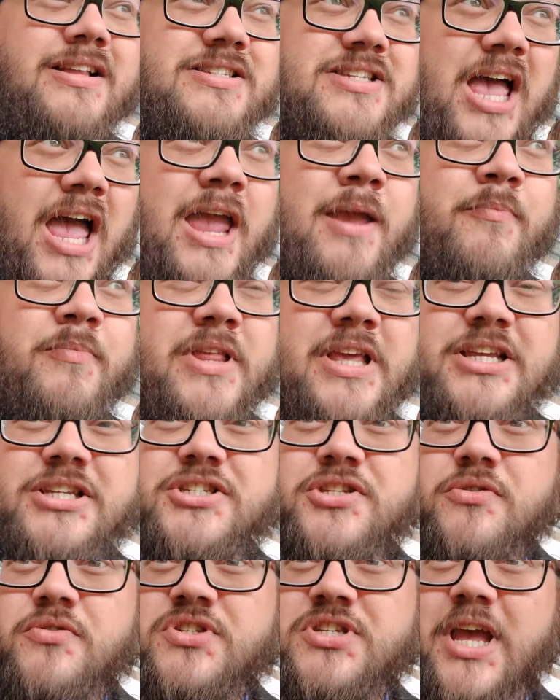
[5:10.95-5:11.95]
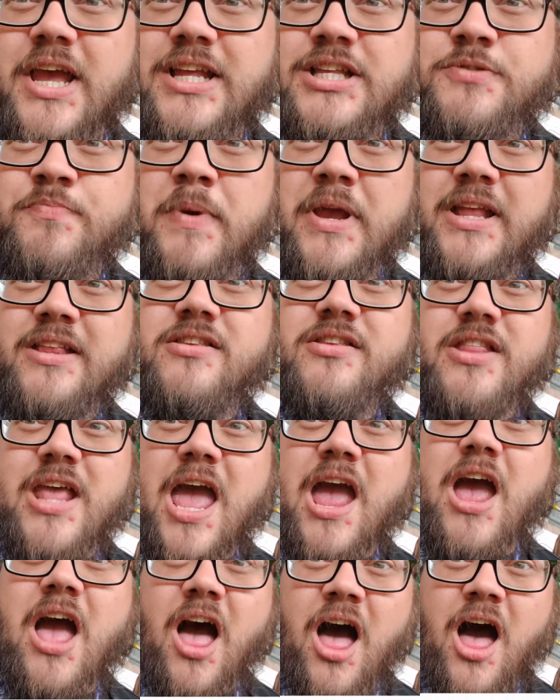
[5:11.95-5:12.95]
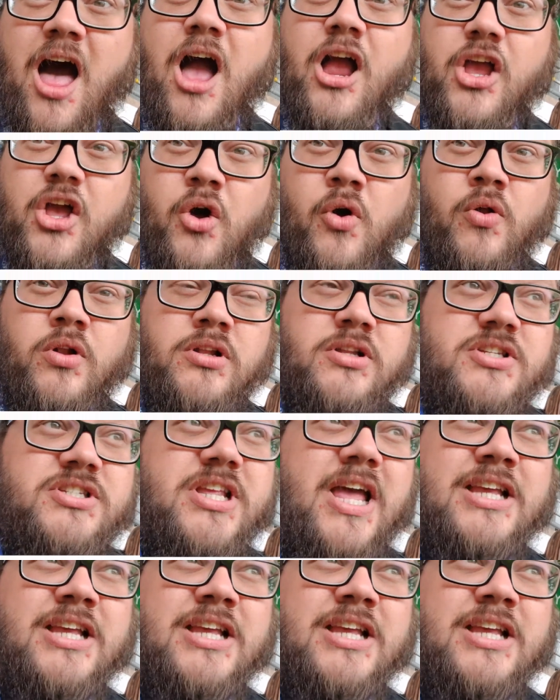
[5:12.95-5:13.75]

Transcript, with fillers: time these two sides meet, there are goals.